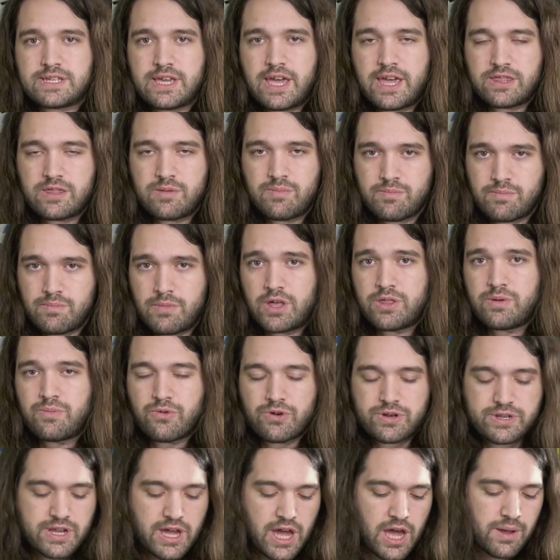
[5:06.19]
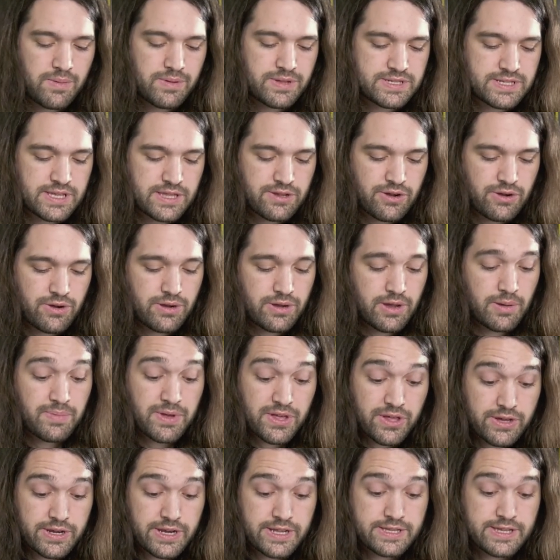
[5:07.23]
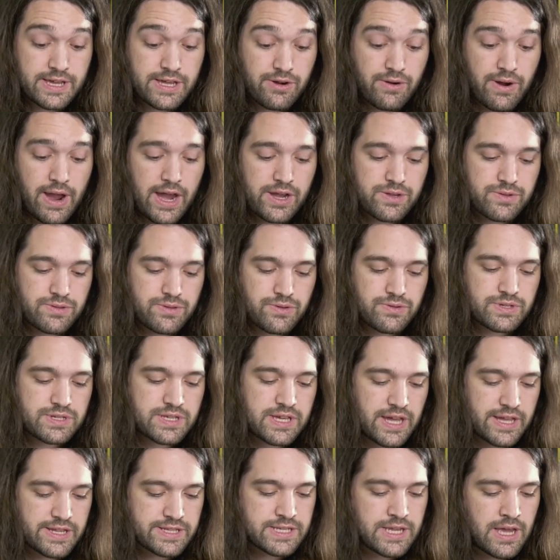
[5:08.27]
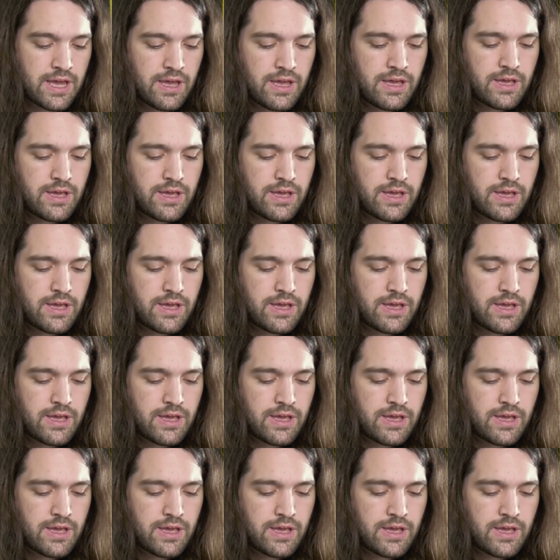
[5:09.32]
and the motherboard timings and their ability to interact with those kits.